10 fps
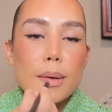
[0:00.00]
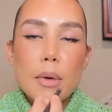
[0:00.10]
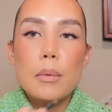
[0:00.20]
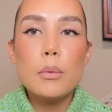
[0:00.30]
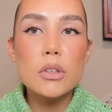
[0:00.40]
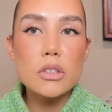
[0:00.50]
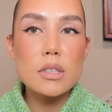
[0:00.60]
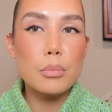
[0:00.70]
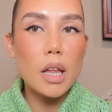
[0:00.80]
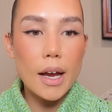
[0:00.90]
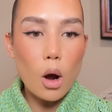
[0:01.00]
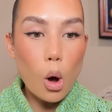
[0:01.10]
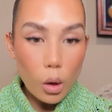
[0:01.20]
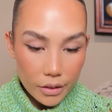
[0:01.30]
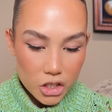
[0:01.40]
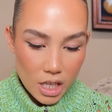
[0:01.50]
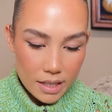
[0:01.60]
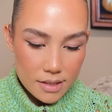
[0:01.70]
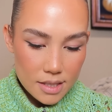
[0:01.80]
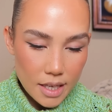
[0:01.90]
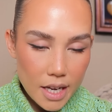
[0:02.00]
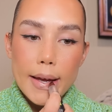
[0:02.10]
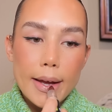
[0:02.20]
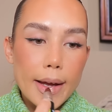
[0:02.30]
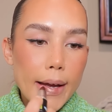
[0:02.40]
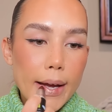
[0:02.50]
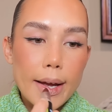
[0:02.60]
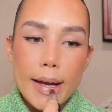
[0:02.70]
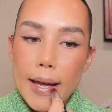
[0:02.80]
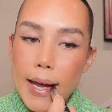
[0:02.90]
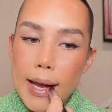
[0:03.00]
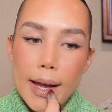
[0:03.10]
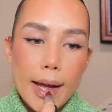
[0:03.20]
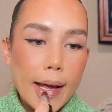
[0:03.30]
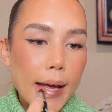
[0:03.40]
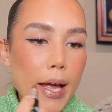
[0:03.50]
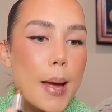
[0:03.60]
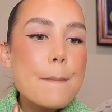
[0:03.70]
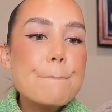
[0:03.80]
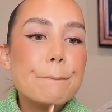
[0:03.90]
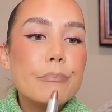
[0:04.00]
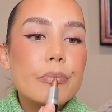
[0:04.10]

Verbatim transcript: Maybe we'll just apply all the shades today just so you can see what they look like on the lips.